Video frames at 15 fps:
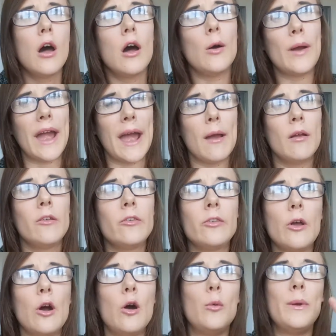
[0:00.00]
Okay,
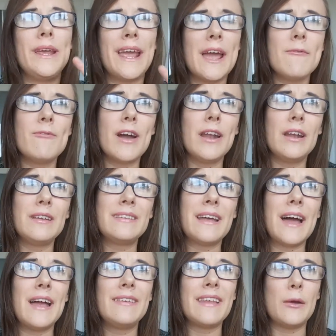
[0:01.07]
so we can't find a
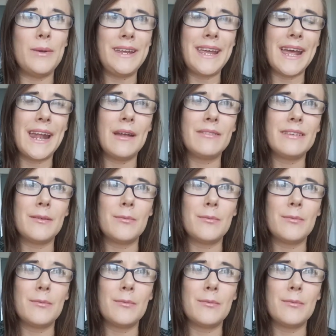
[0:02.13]
size and we can't have